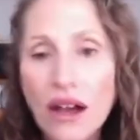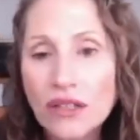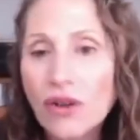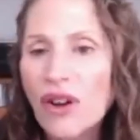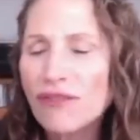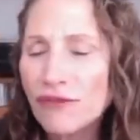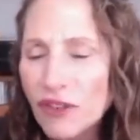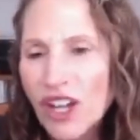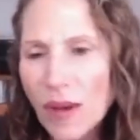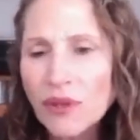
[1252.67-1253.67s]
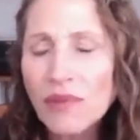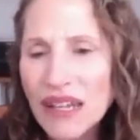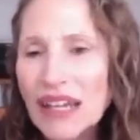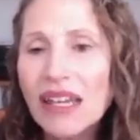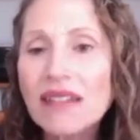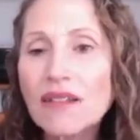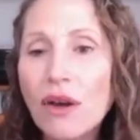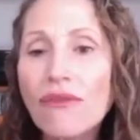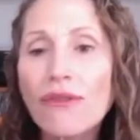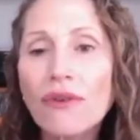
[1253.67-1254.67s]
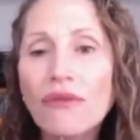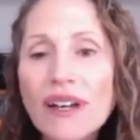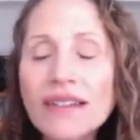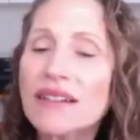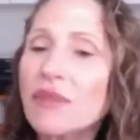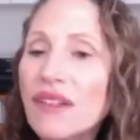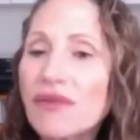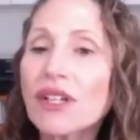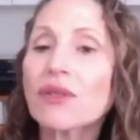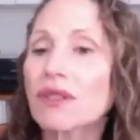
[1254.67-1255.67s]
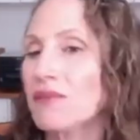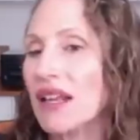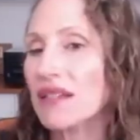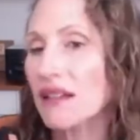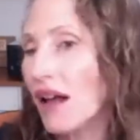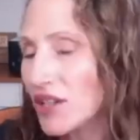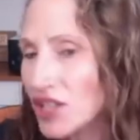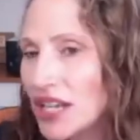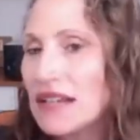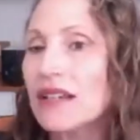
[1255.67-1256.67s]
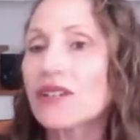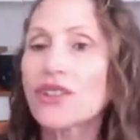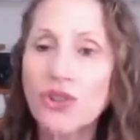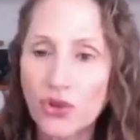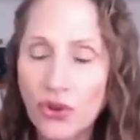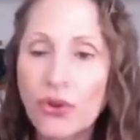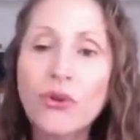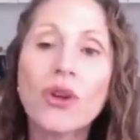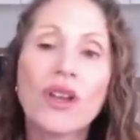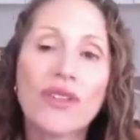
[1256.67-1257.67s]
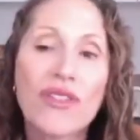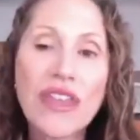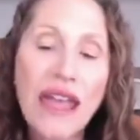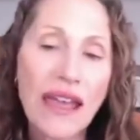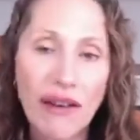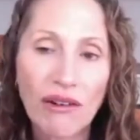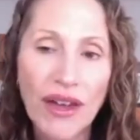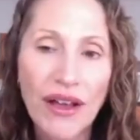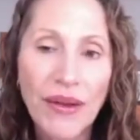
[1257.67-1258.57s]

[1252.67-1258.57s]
a couple of minutes of reasonably vigorous massage into the area.